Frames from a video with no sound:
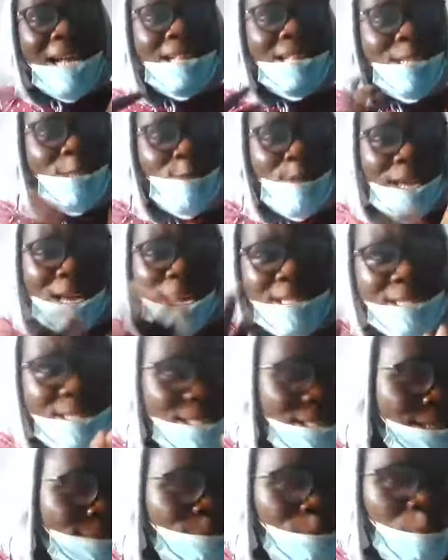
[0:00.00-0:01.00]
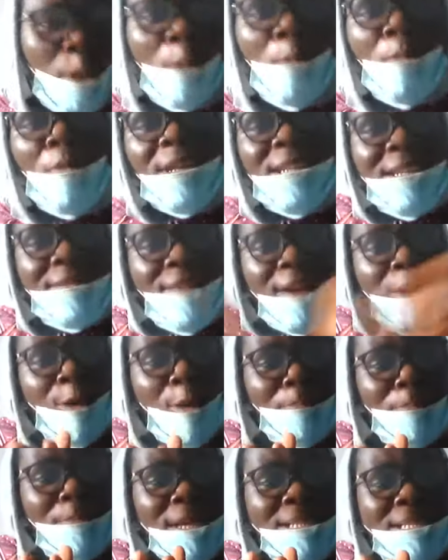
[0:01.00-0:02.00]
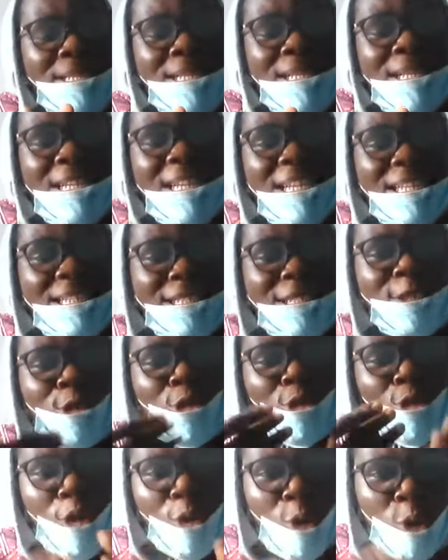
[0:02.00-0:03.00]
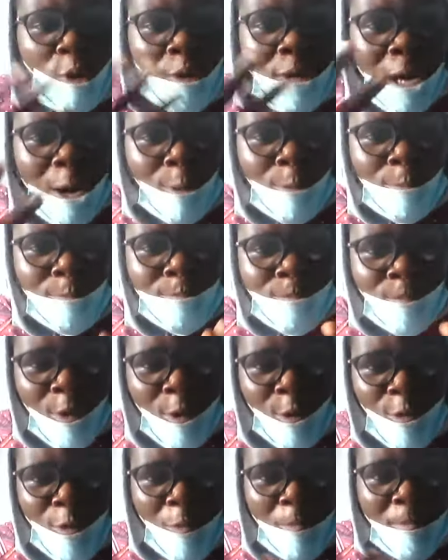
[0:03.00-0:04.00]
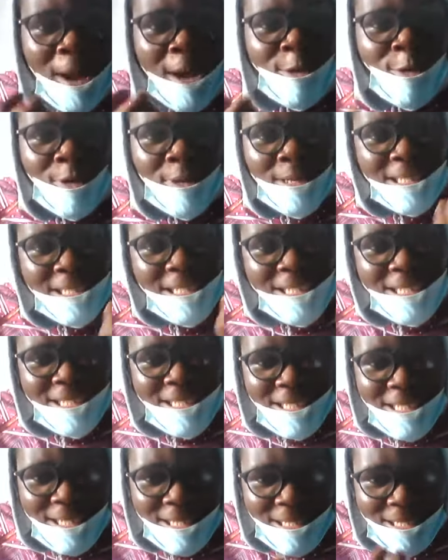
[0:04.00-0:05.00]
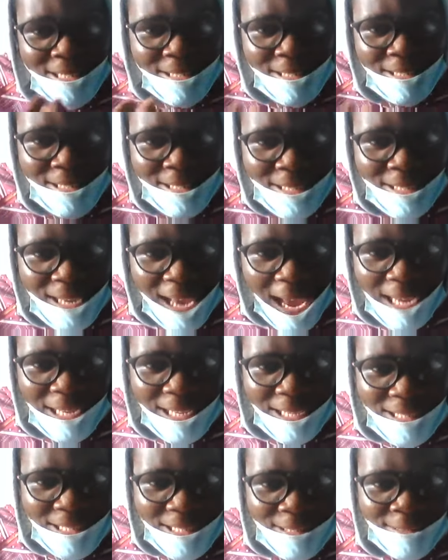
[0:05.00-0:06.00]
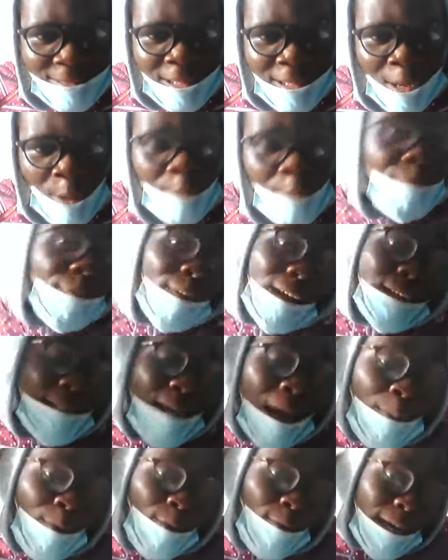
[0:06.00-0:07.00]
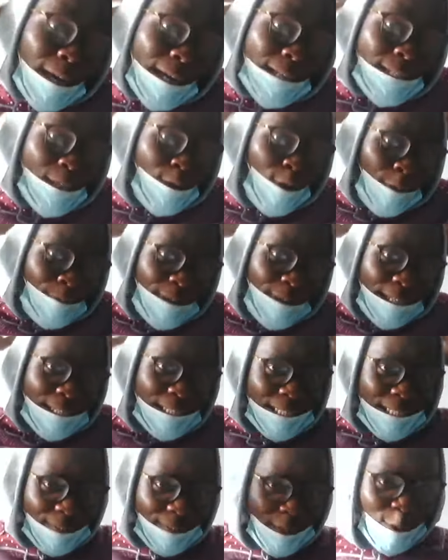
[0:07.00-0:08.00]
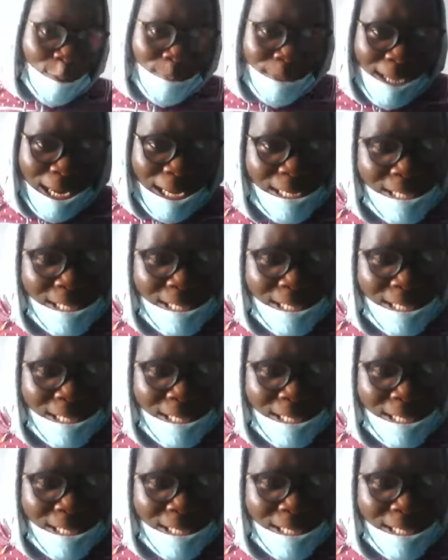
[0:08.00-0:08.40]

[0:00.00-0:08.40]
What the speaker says: things we can see. But development, it is structural. You might not really see it. Are you getting? For example, when I say your brain is developing, are you